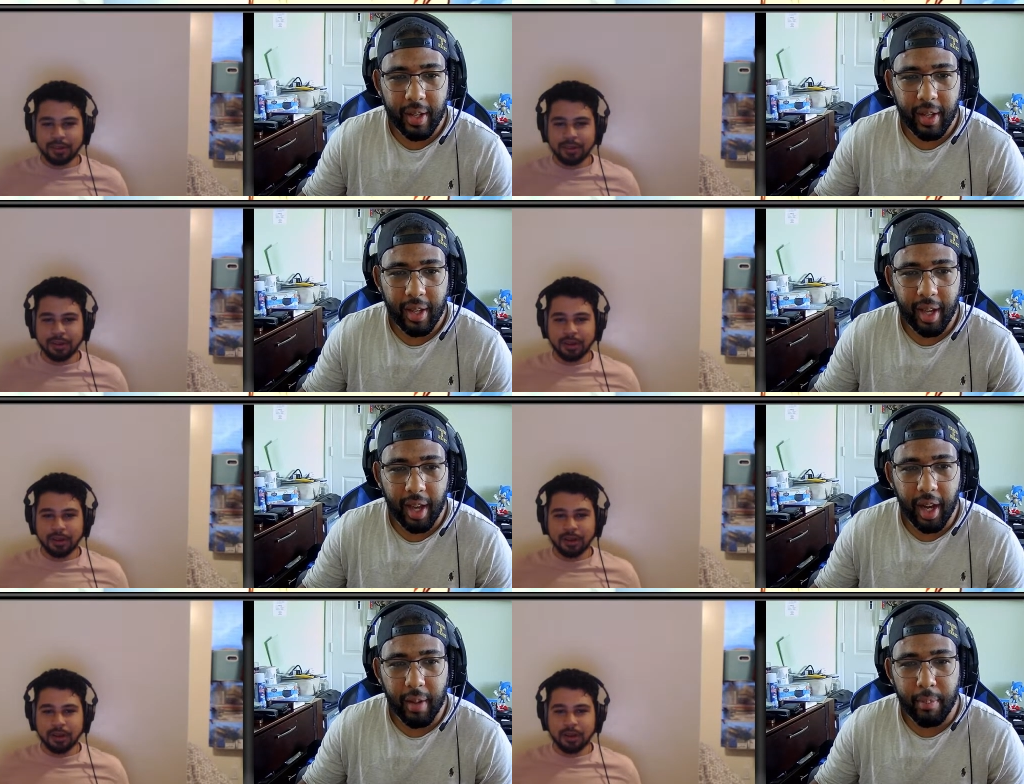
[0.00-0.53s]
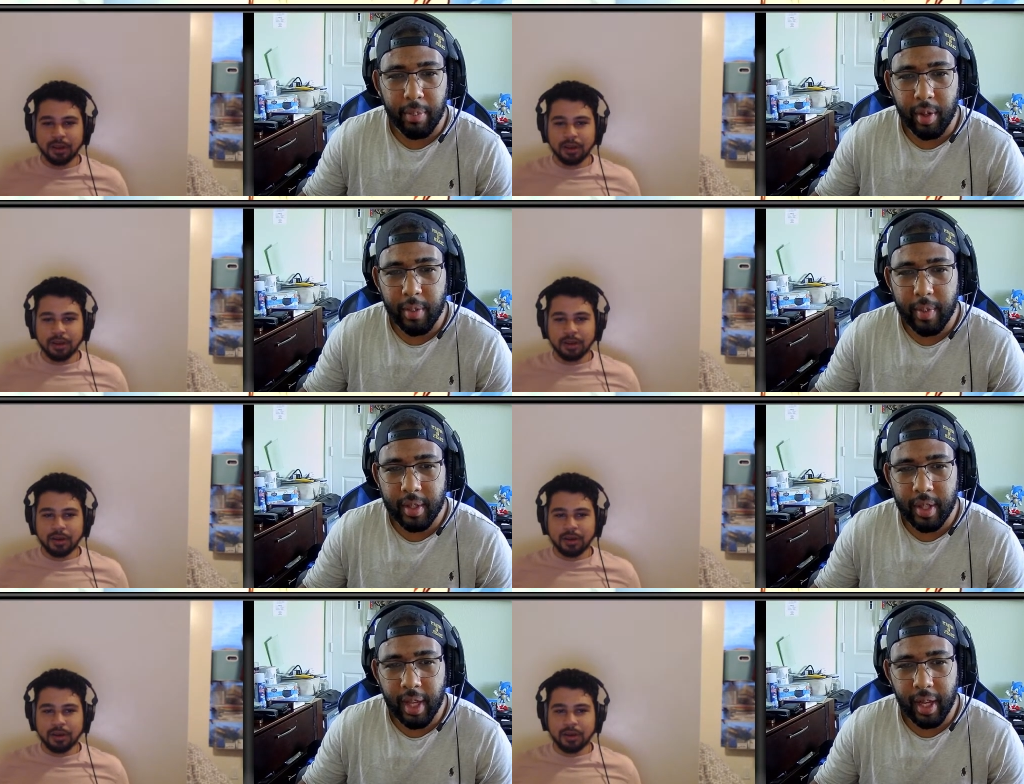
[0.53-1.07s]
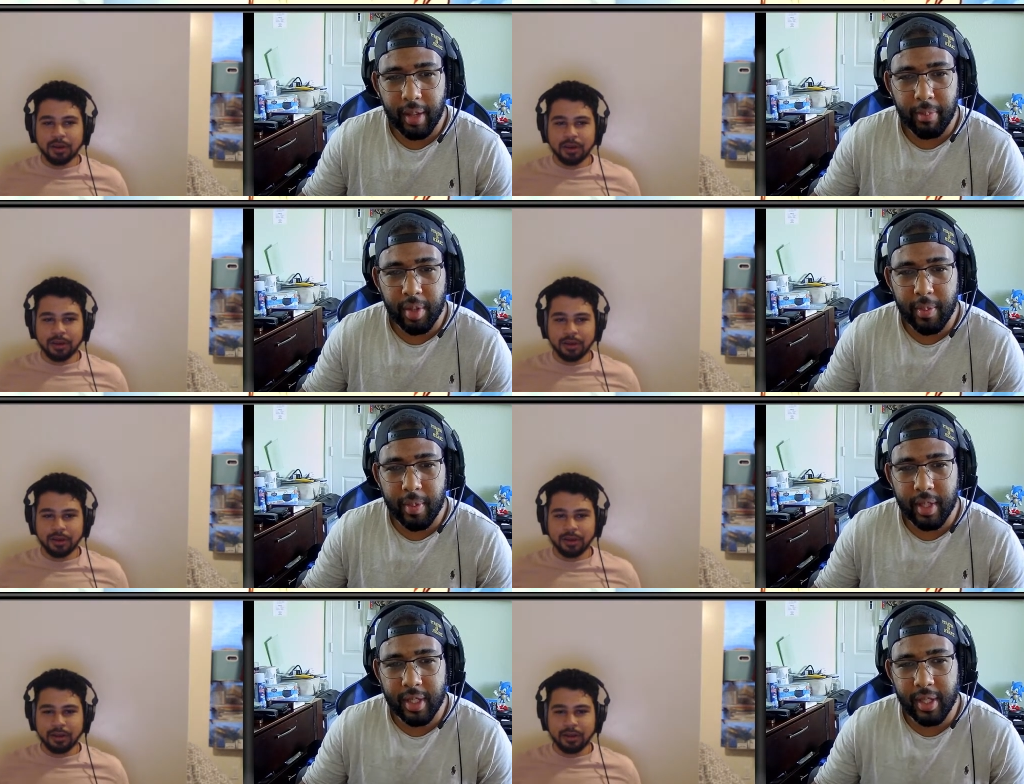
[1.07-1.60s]
Speaker 1: Ah, oh, Bulma's, da-
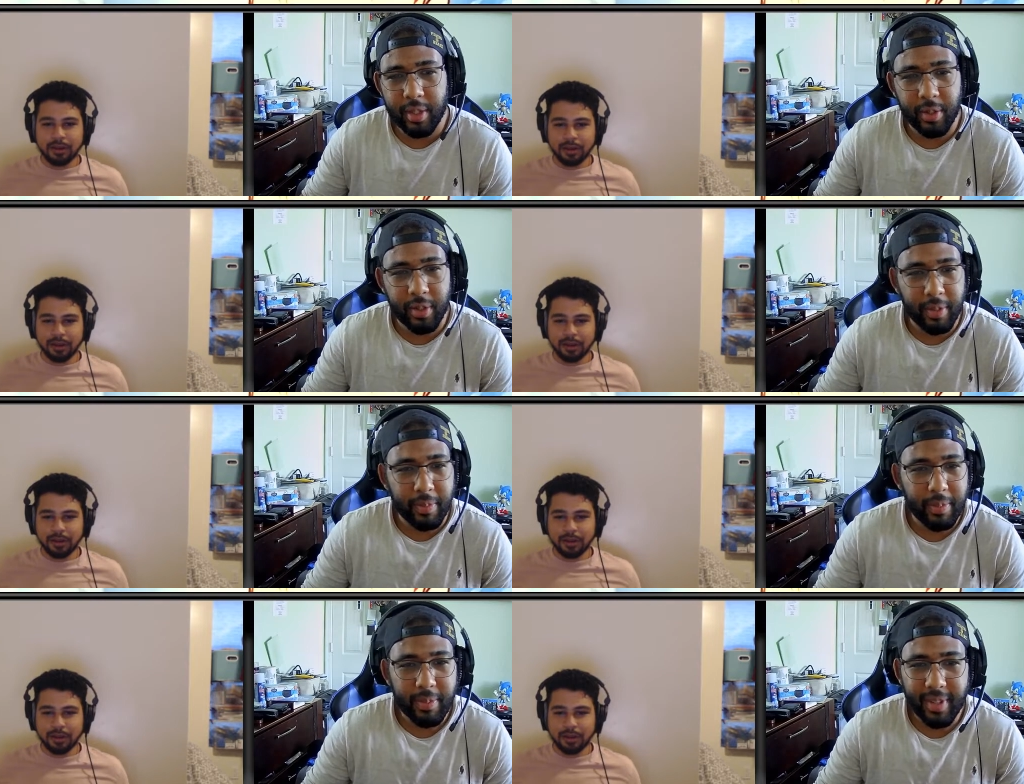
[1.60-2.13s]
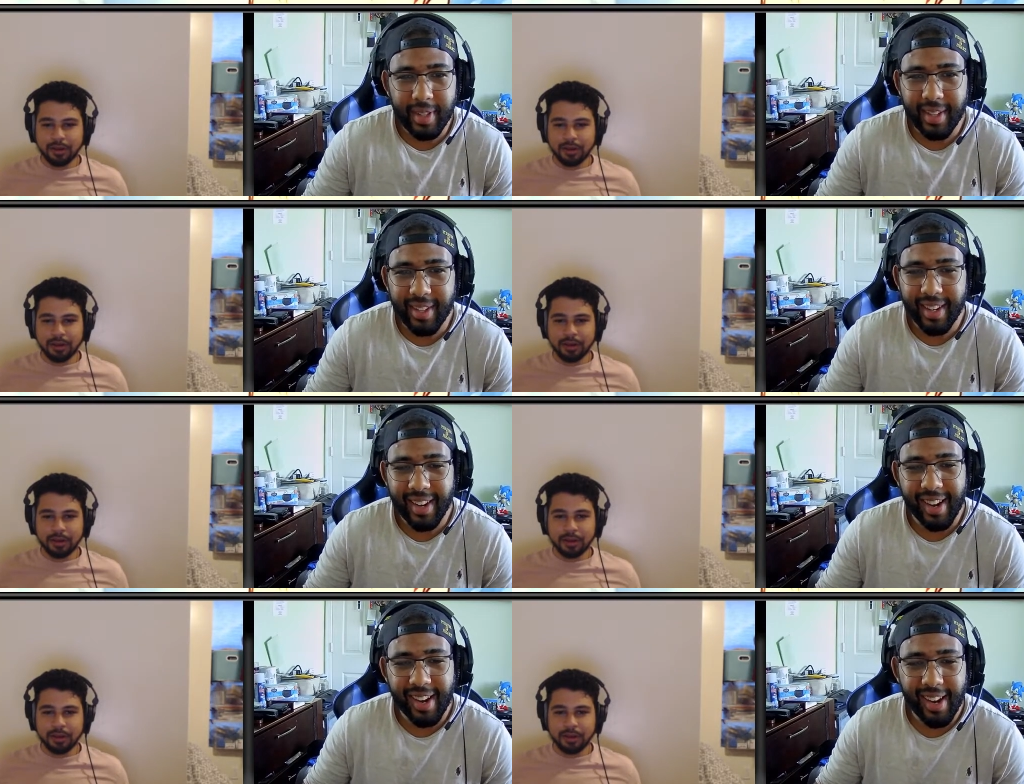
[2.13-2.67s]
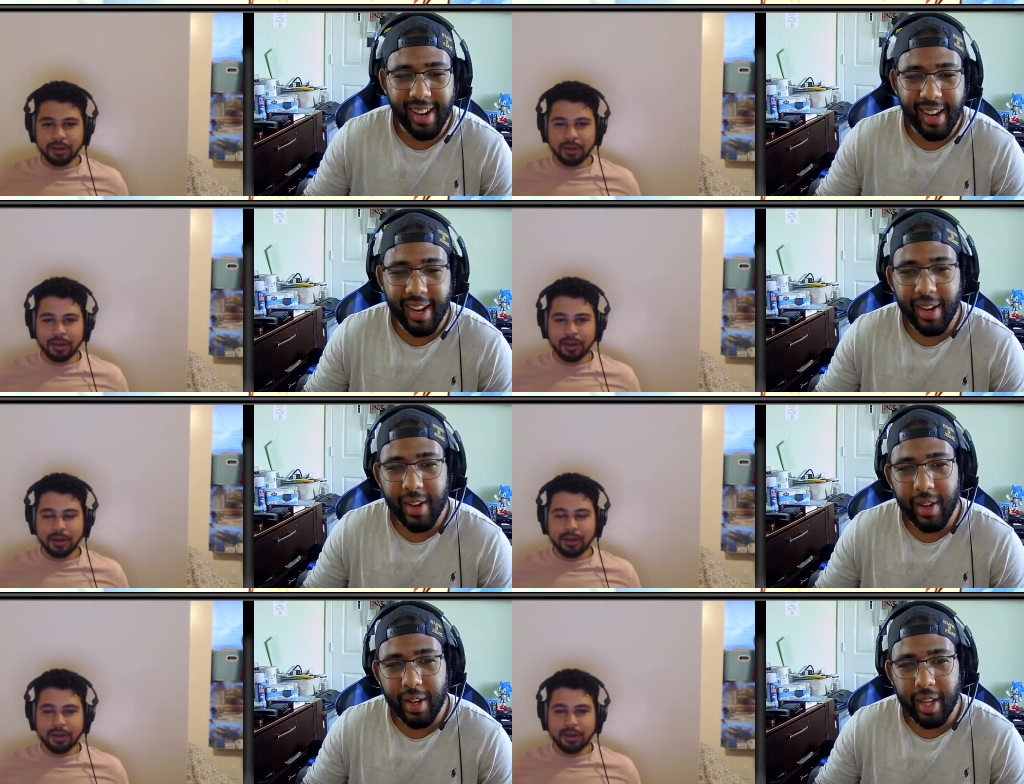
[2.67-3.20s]
Bulma's into him. Even you,
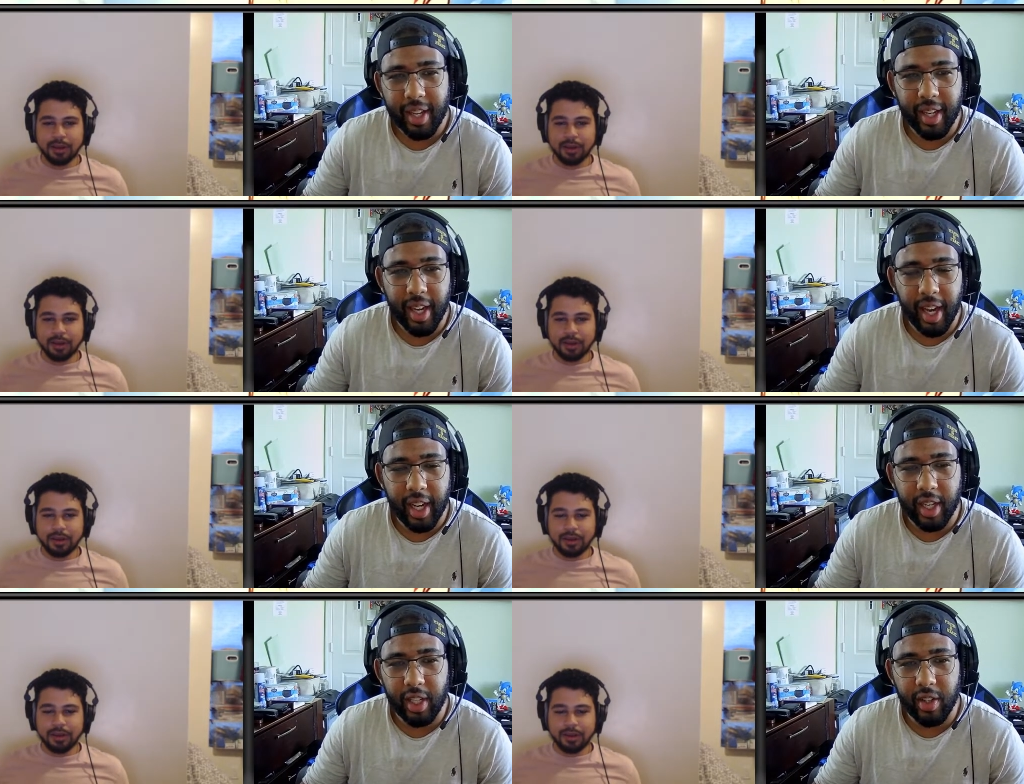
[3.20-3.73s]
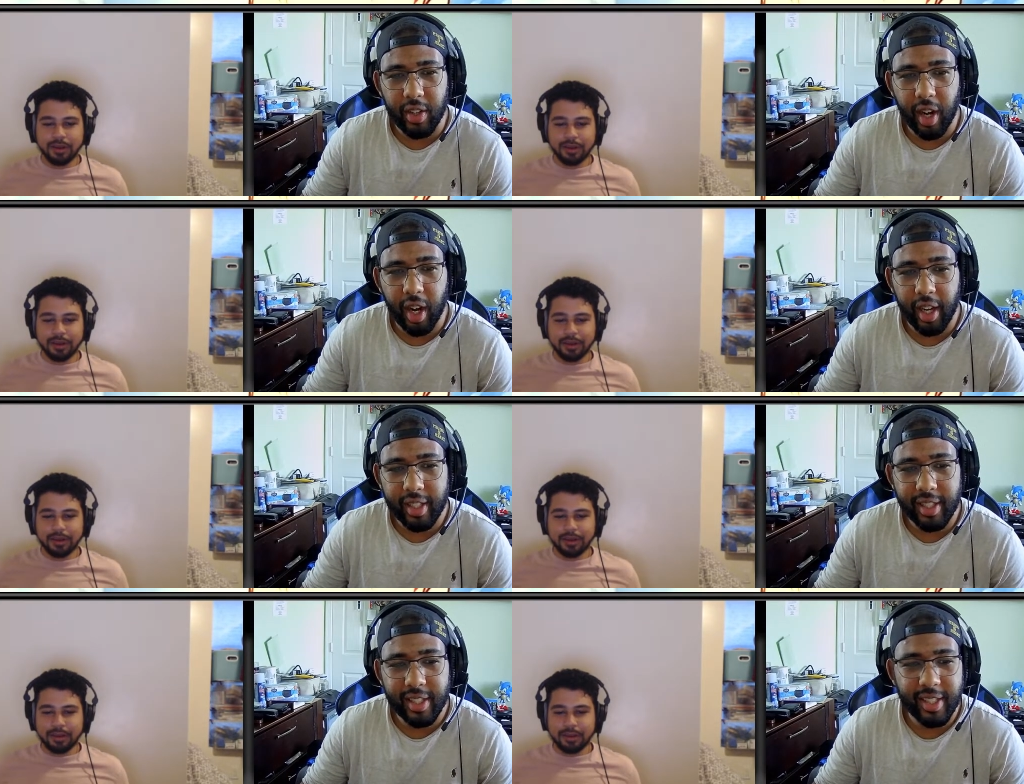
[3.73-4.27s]
Kakarot.